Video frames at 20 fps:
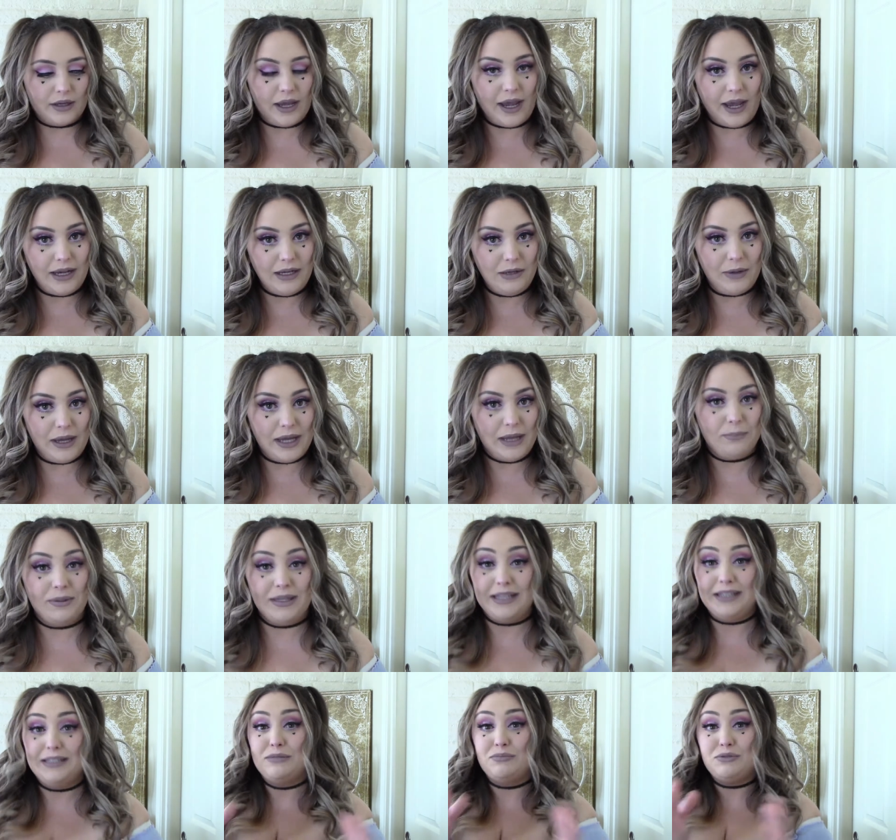Anyway,
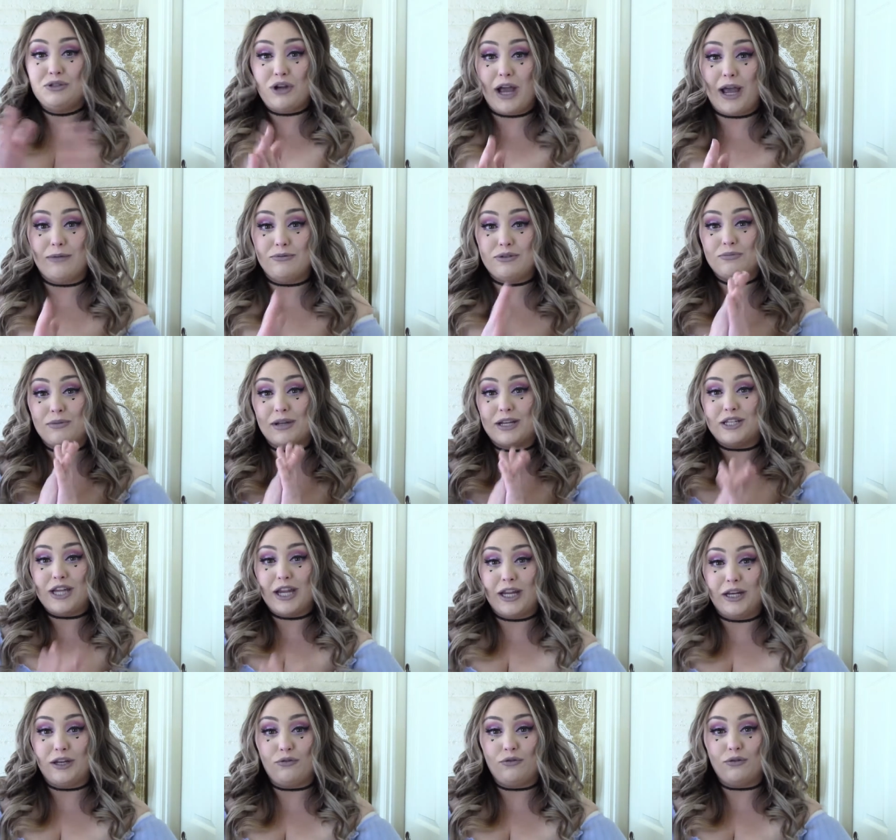please subscribe to my
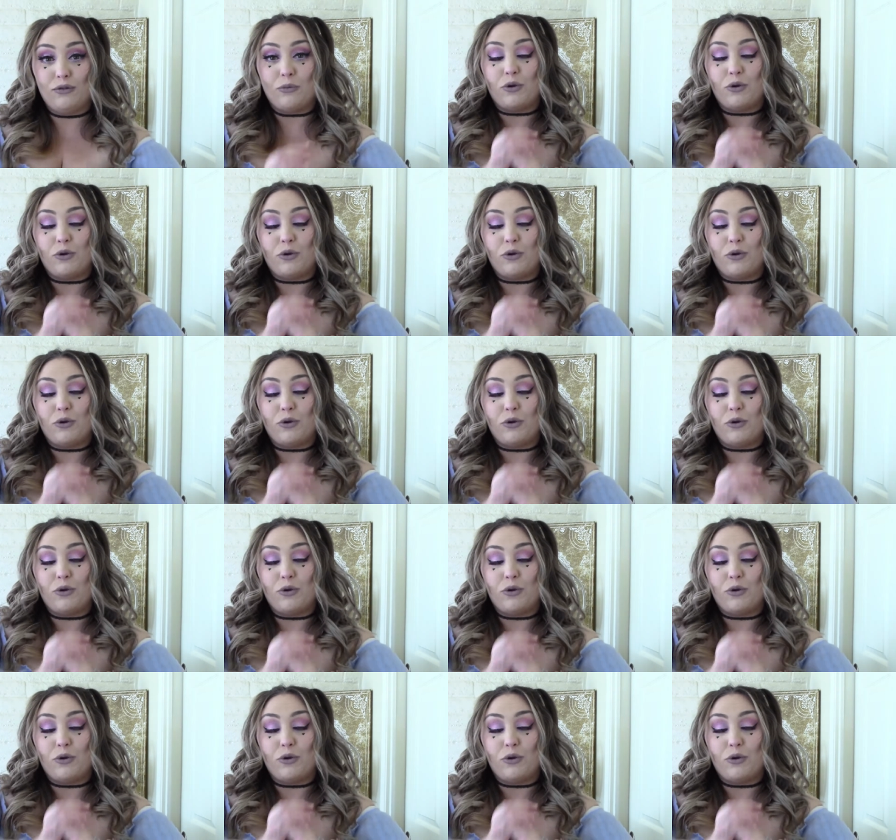channel for